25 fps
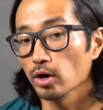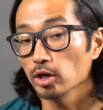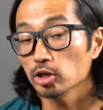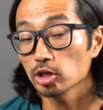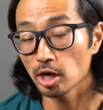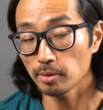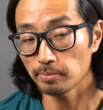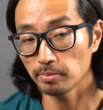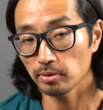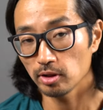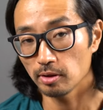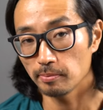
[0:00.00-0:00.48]
a
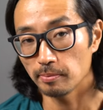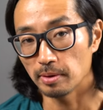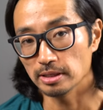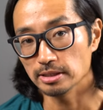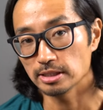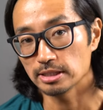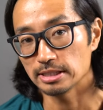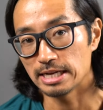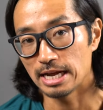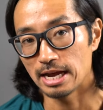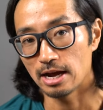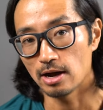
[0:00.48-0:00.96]
couple of
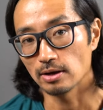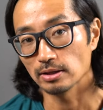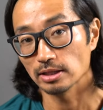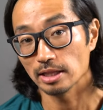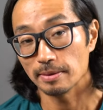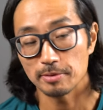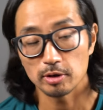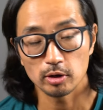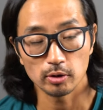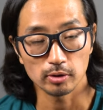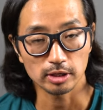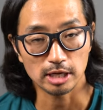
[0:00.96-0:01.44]
months now.
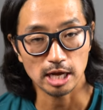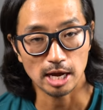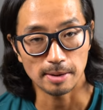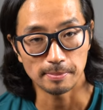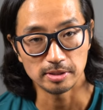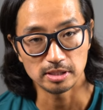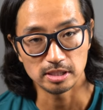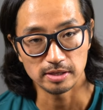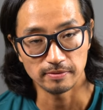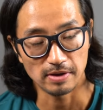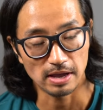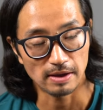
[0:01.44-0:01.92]
Let me know in the
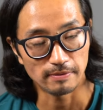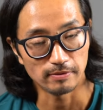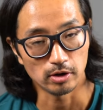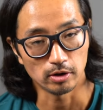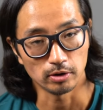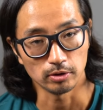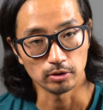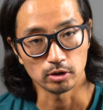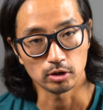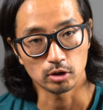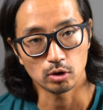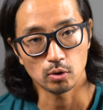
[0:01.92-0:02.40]
comments if you have any
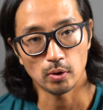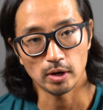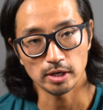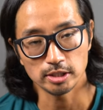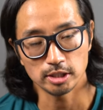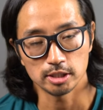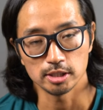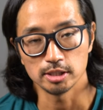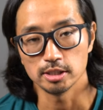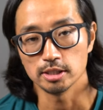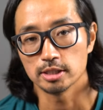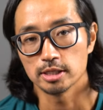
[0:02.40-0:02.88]
other
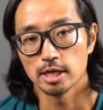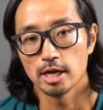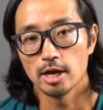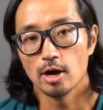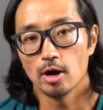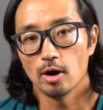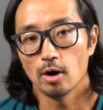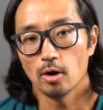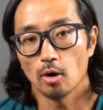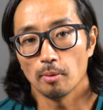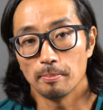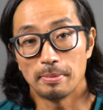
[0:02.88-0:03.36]
questions,
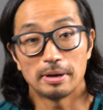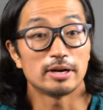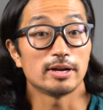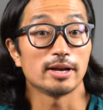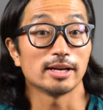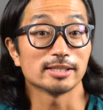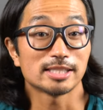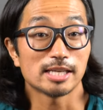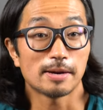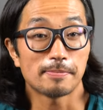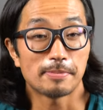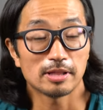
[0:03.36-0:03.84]
or better
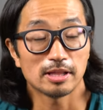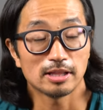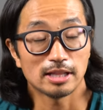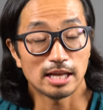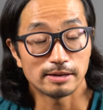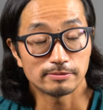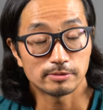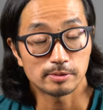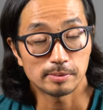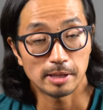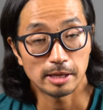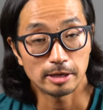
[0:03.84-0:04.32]
yet, stop by the
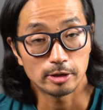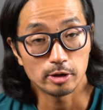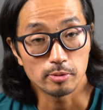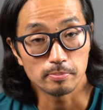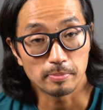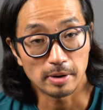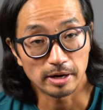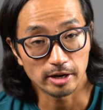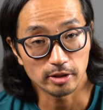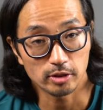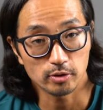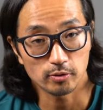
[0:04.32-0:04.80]
live stream that I do
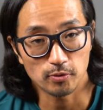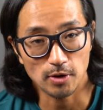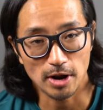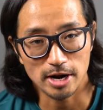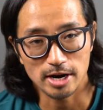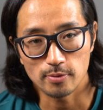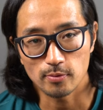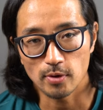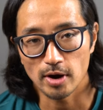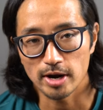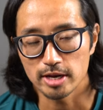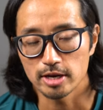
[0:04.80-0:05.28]
Monday through
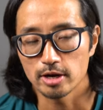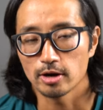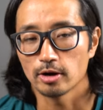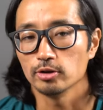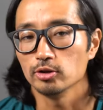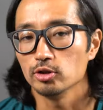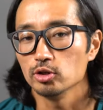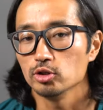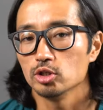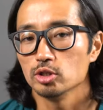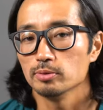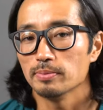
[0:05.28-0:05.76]
Friday right here on
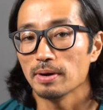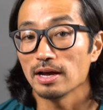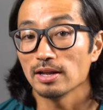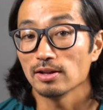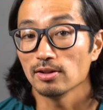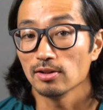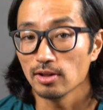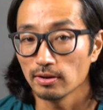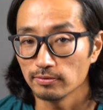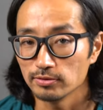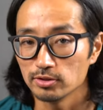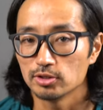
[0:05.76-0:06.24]
YouTube. I'd
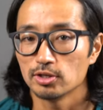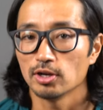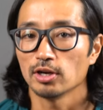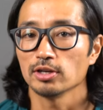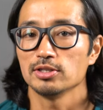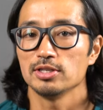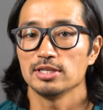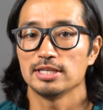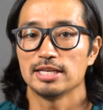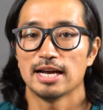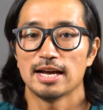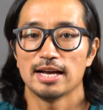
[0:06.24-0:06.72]
love to
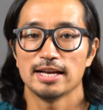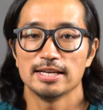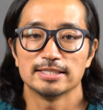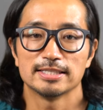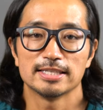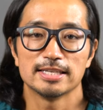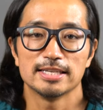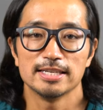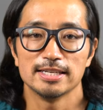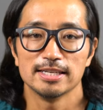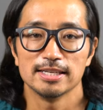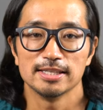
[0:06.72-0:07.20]
talk to you
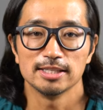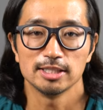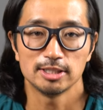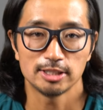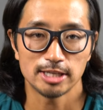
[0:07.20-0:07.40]
guys in the